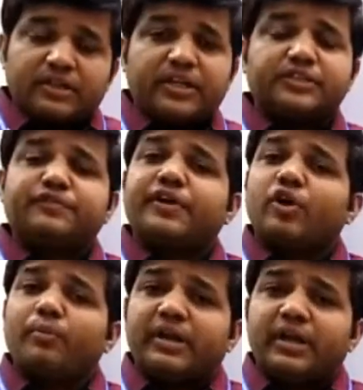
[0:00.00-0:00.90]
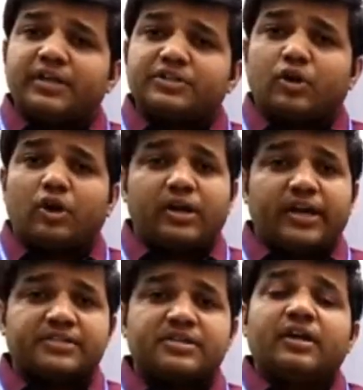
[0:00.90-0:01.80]
This phenomena is called
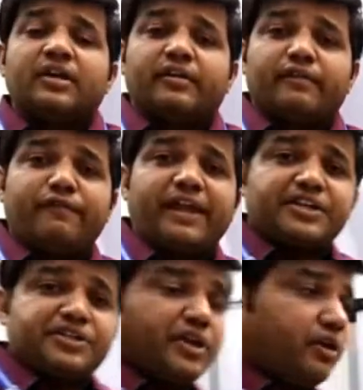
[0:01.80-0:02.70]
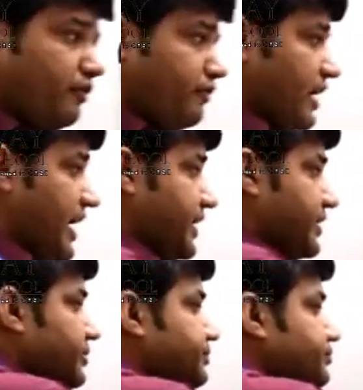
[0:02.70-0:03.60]
as reflection of
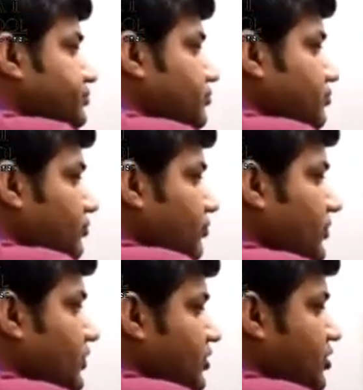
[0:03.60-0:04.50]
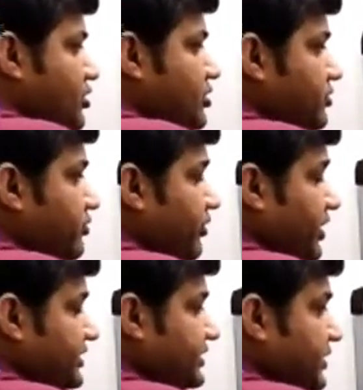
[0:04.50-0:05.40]
light.
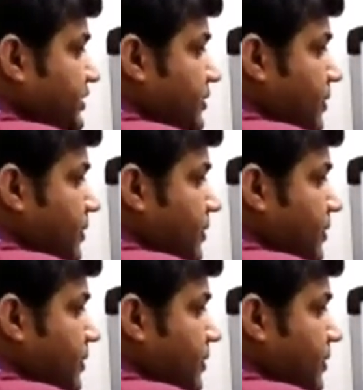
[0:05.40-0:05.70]
First